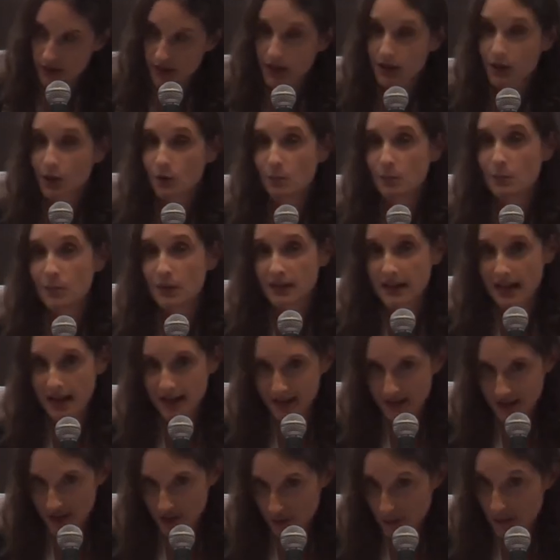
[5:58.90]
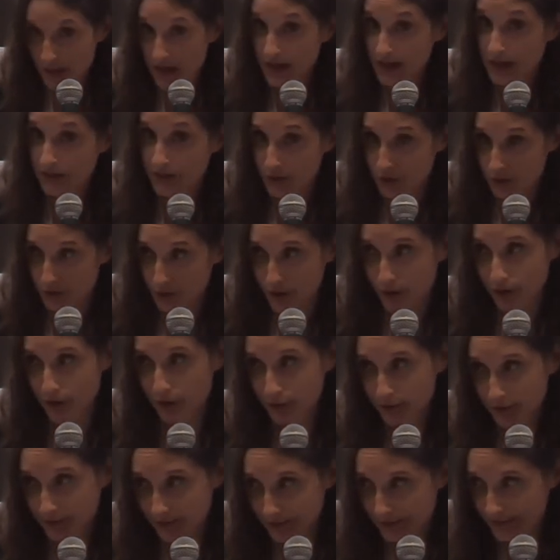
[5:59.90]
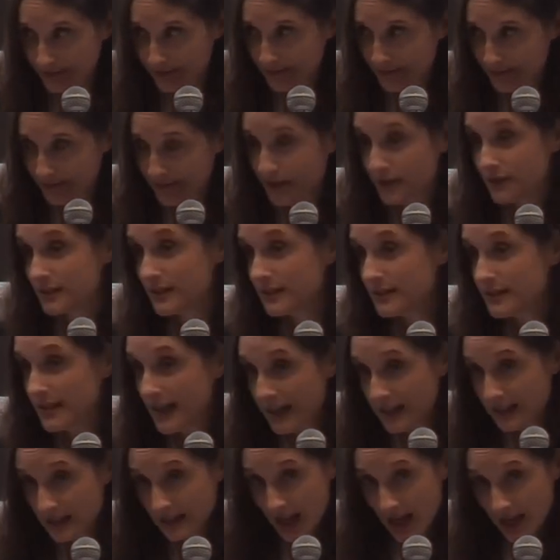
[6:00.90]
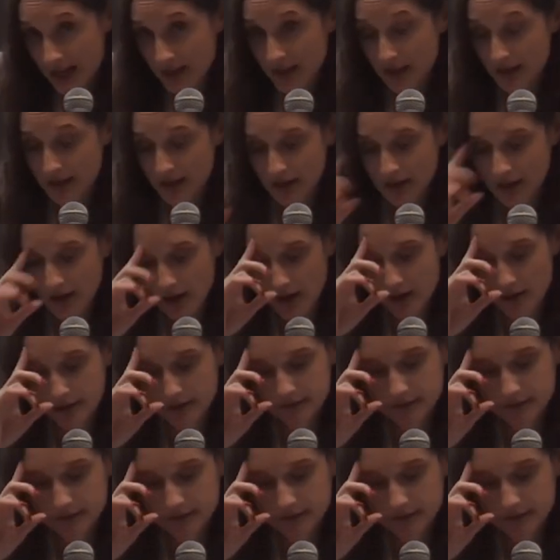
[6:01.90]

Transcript: But as so many of you know, there's a second line to the song.